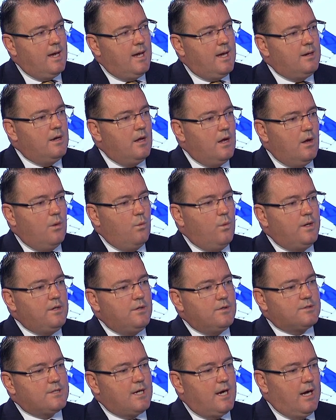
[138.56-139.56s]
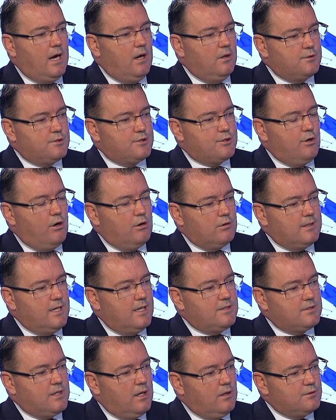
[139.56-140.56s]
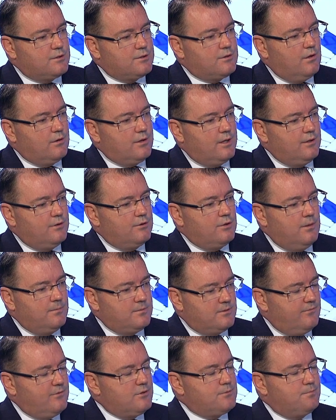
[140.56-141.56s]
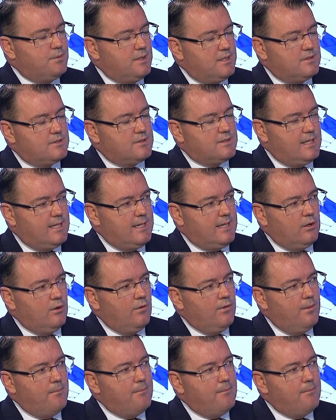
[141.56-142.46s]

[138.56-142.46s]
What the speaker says: And when you say old stock, that's old stock in terms of it's been sitting on the